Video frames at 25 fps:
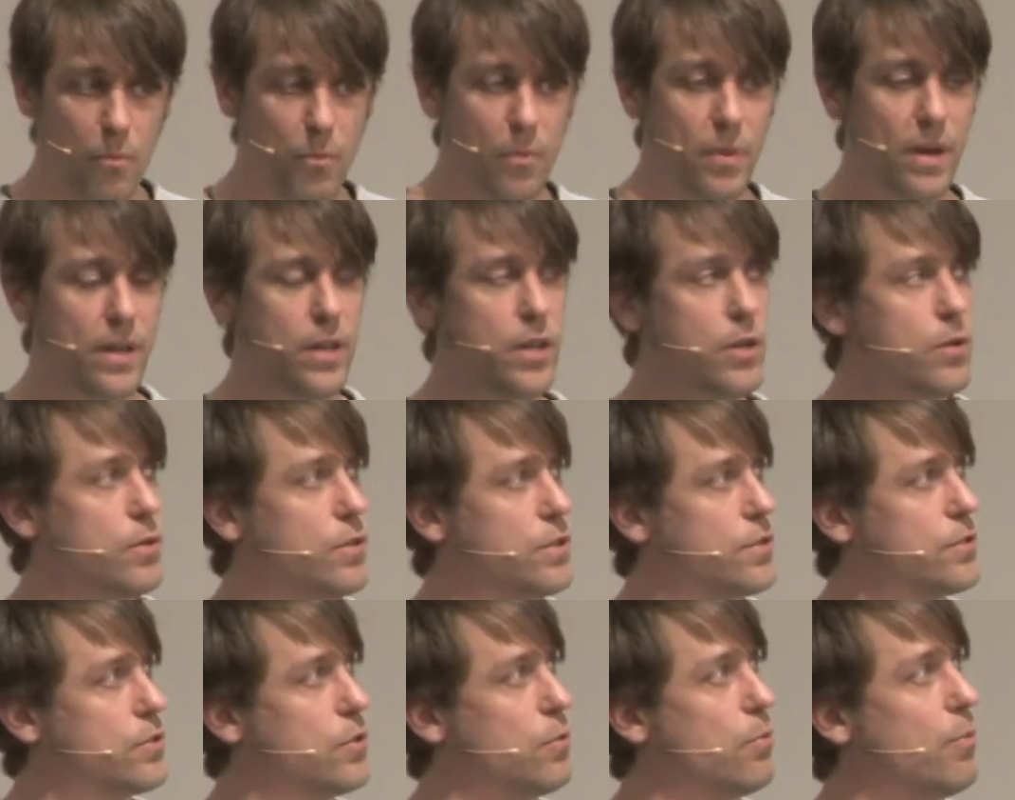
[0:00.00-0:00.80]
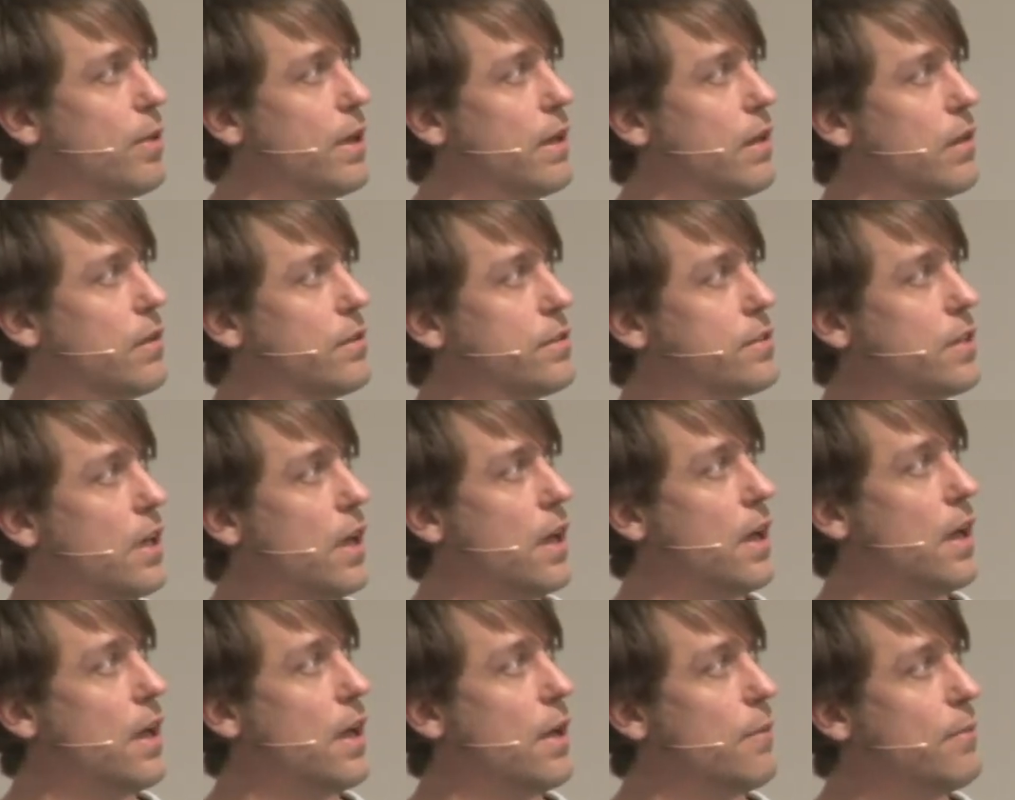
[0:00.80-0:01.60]
been used to build
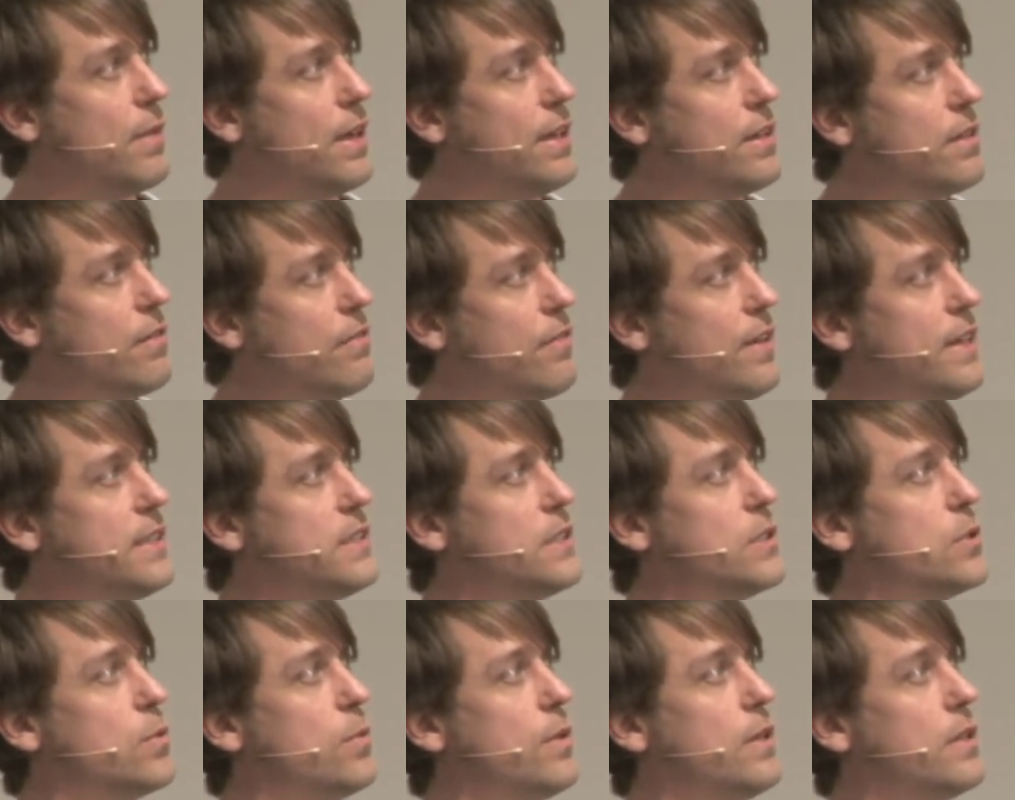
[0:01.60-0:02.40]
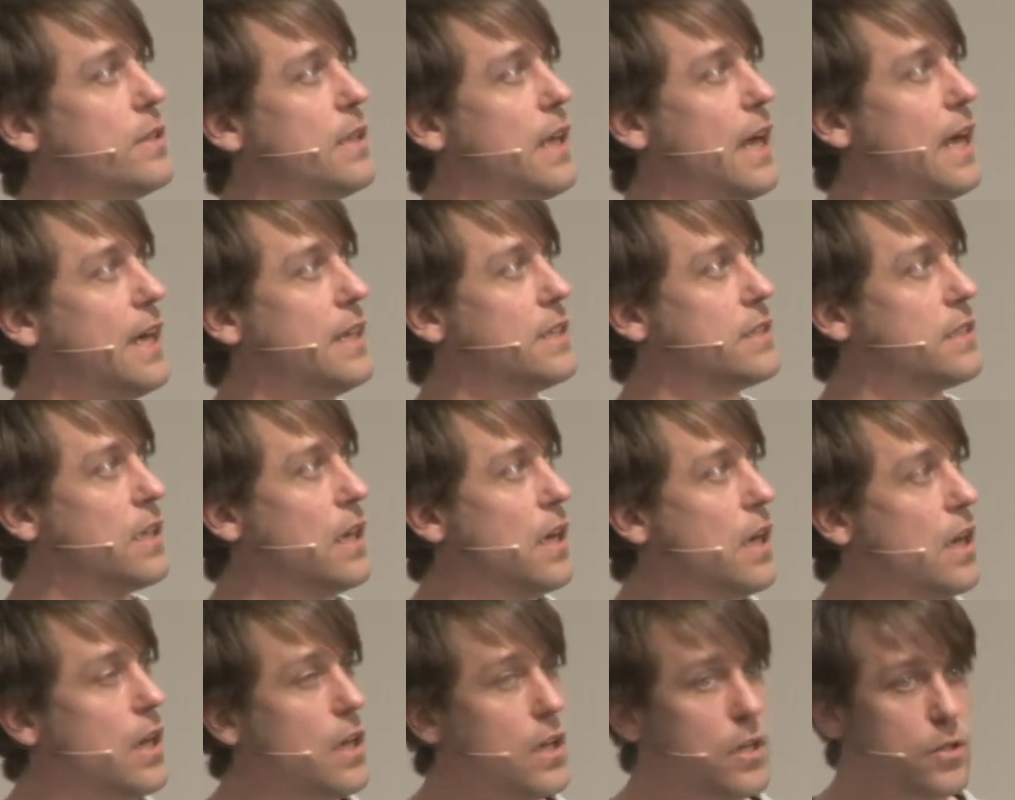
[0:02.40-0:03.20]
interfaces with, has
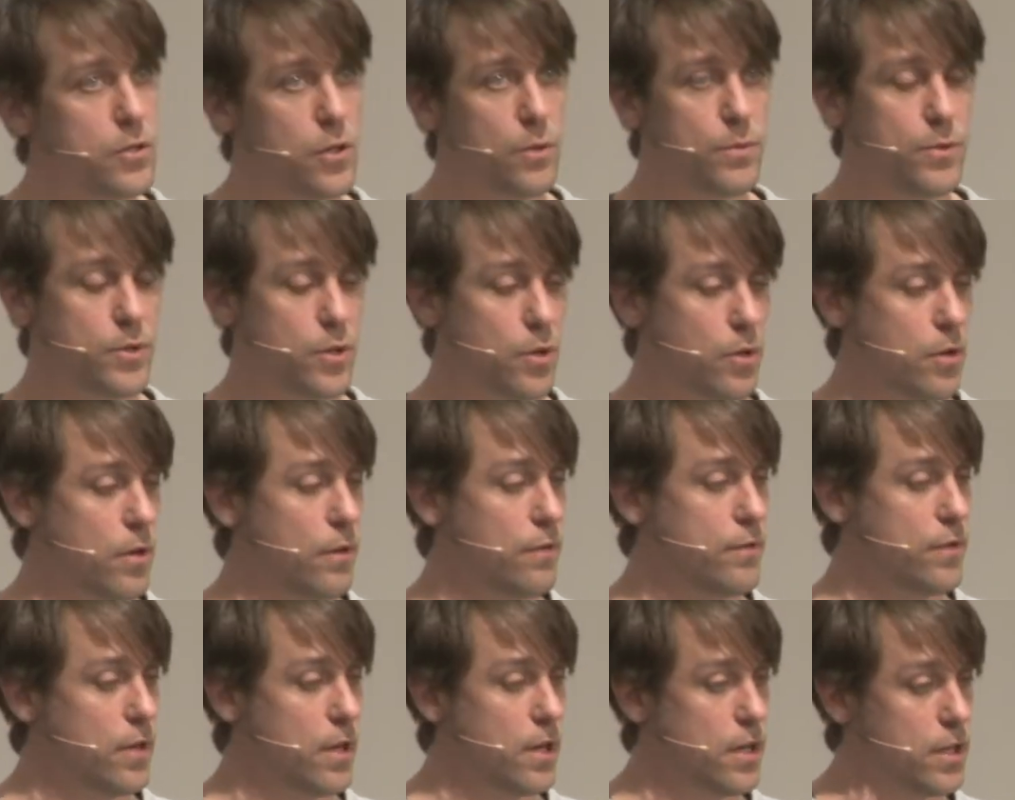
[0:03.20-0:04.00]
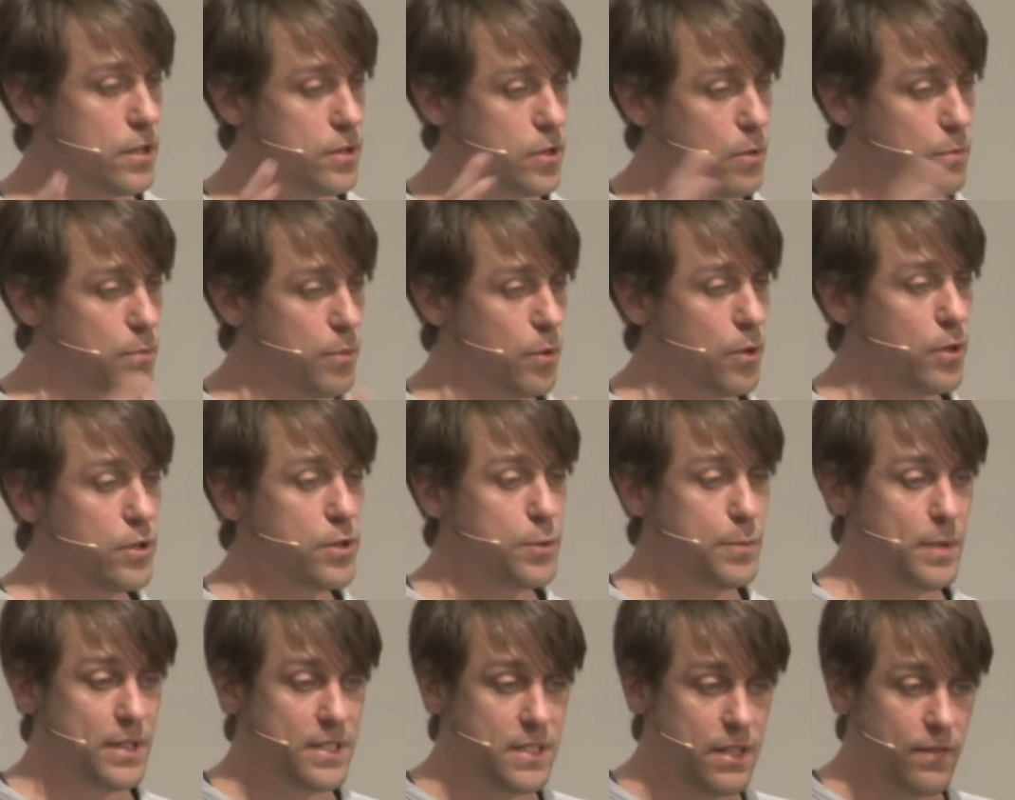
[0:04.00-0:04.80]
some sort of support
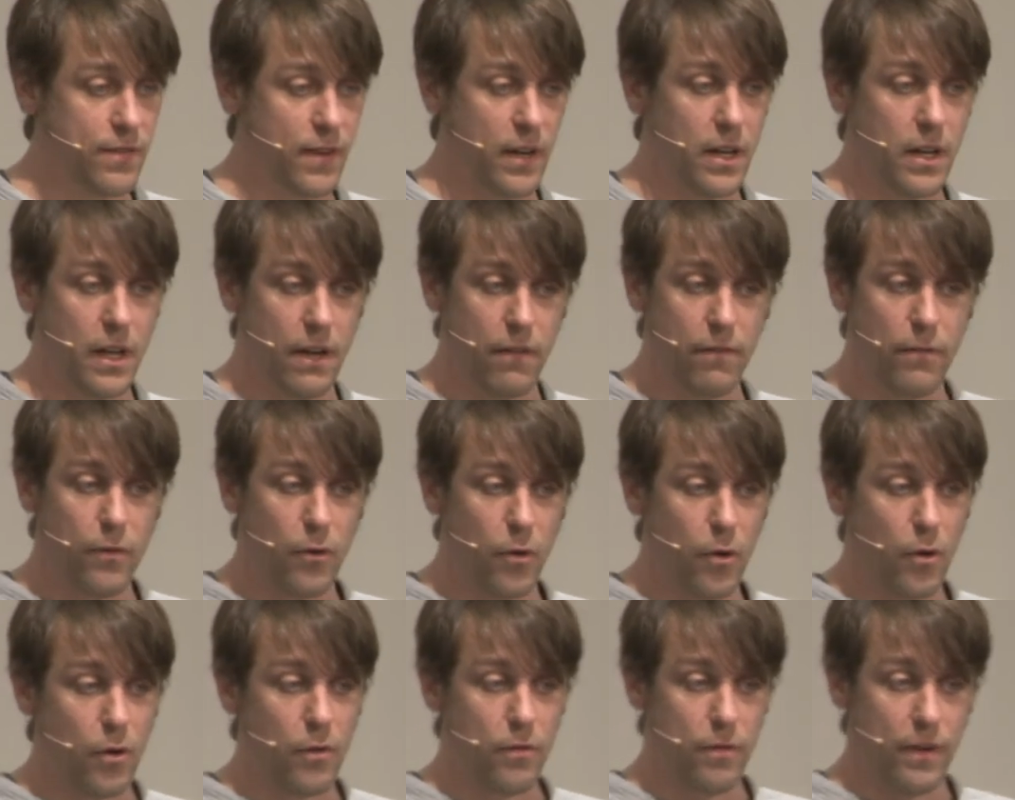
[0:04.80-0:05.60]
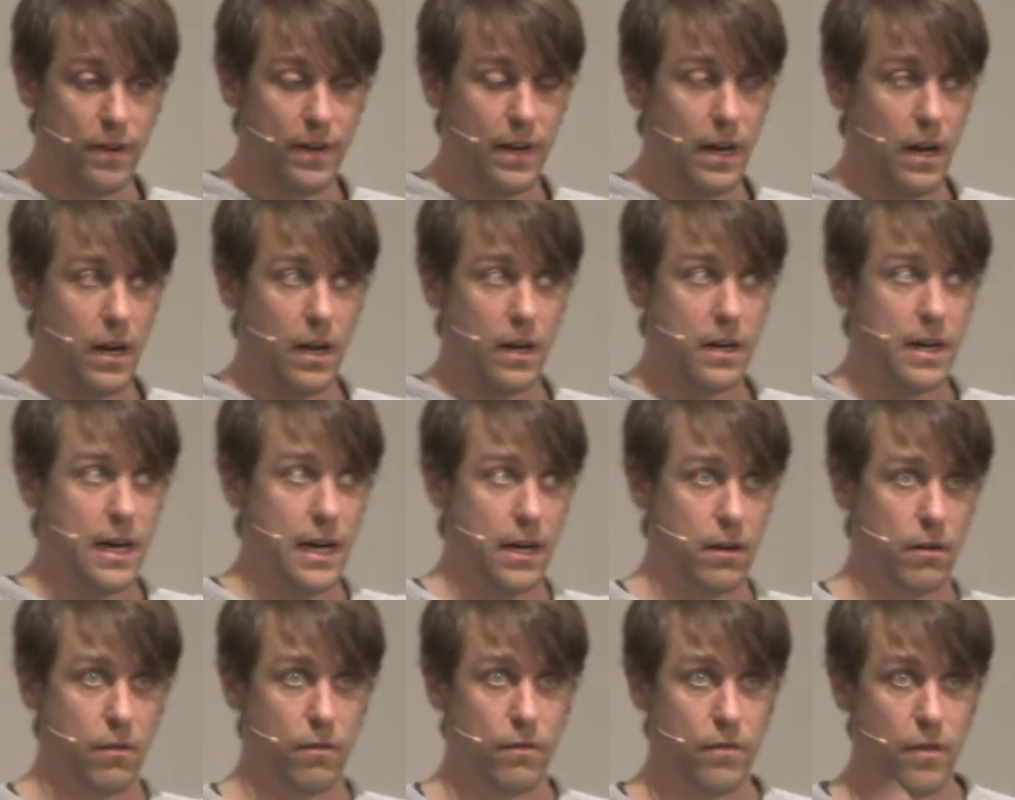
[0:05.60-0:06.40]
specifically for vanilla
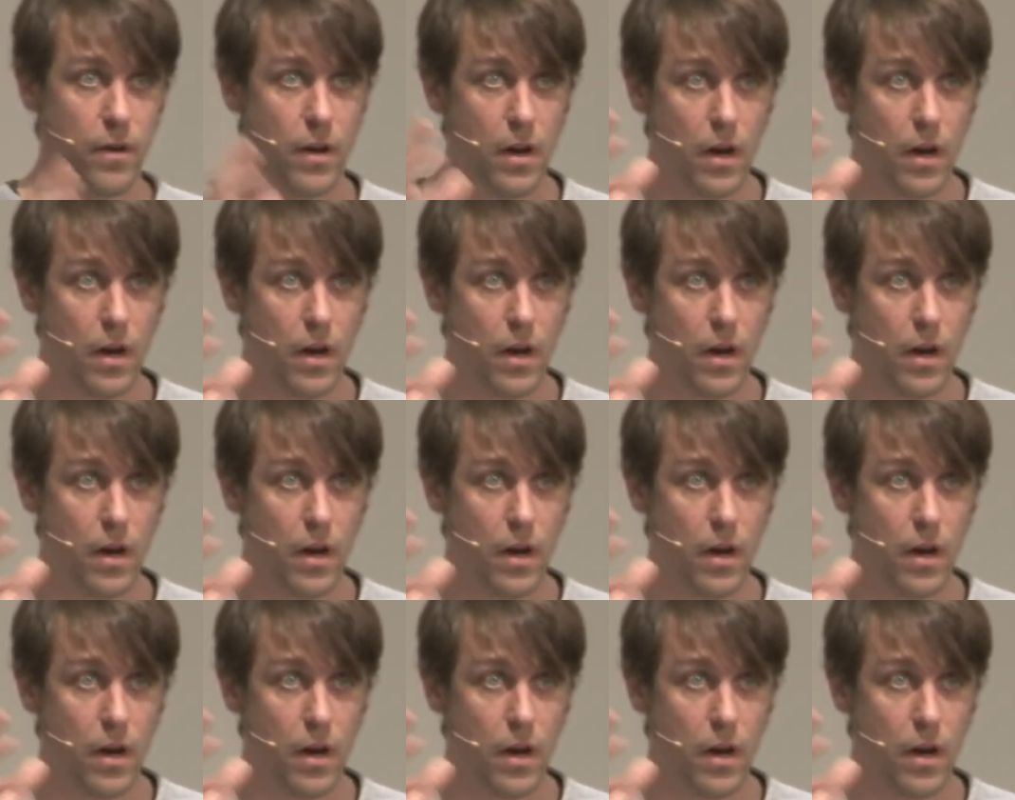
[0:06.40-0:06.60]
kind of